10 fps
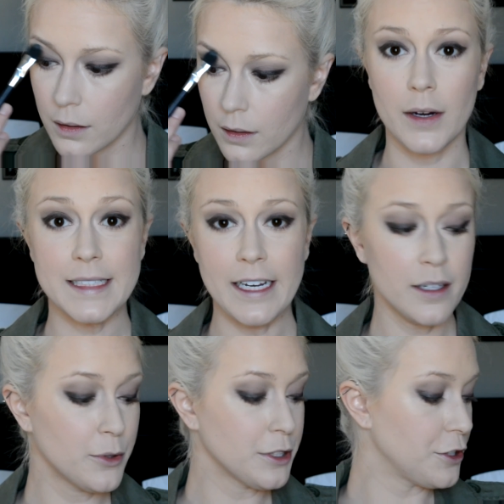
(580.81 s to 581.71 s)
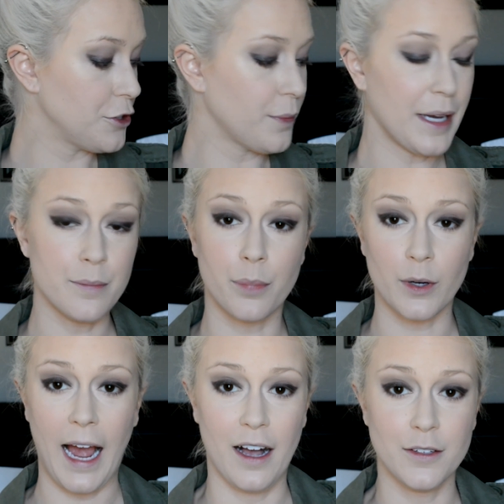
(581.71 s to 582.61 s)
Right, now I'm going to do my
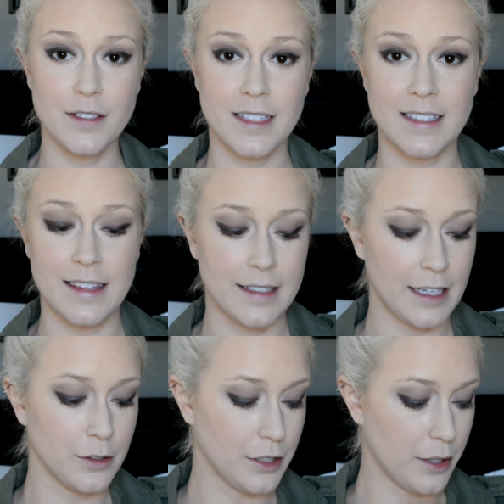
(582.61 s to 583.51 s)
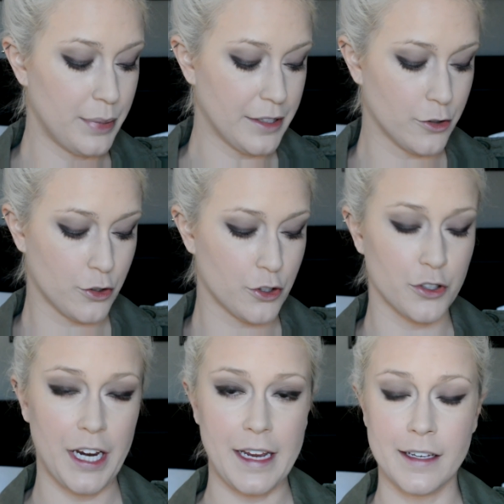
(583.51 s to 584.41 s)
brows, because I think I look a bit
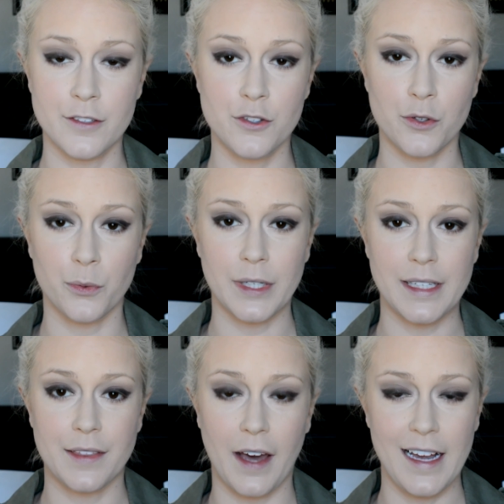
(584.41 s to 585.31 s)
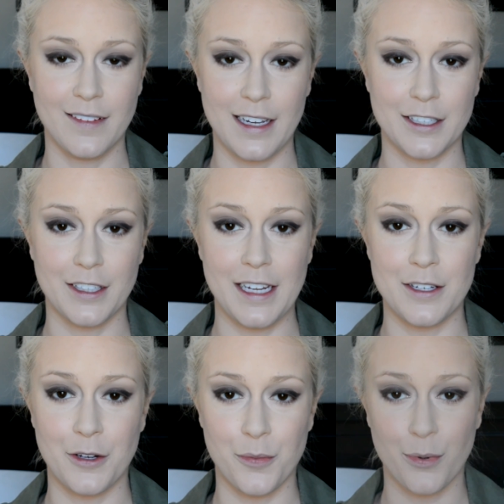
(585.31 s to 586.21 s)
strange with eyeliner
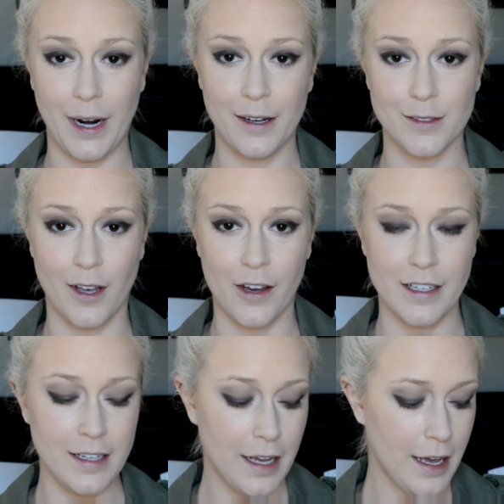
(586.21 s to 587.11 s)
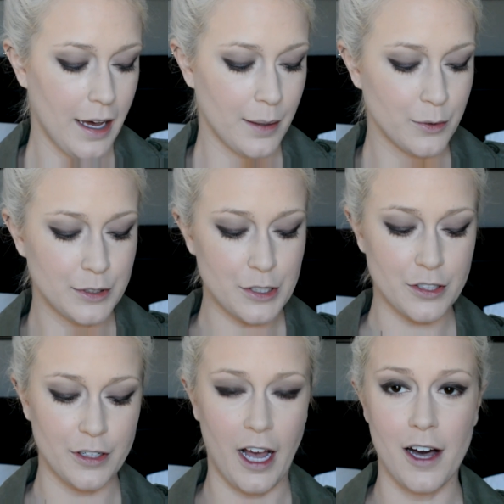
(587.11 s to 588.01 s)
and no brows on. I'm going to
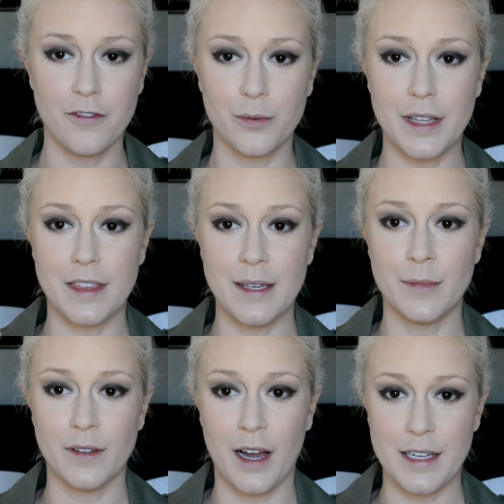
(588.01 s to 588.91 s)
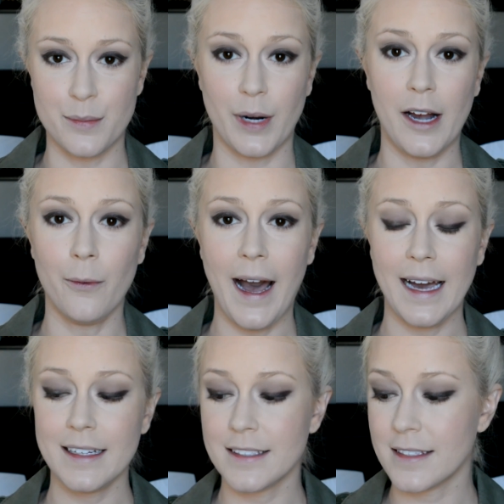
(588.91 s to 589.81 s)
start off with the Milani Brow
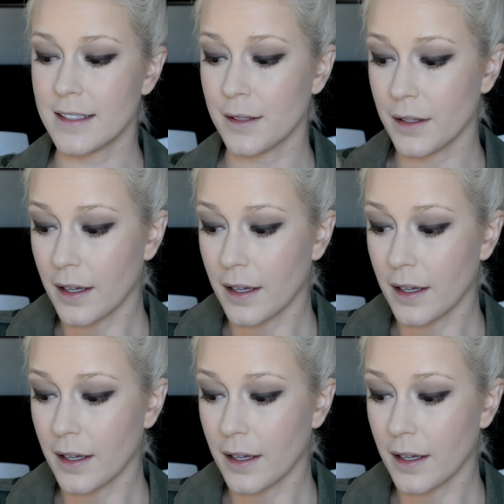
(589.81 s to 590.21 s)
Wax.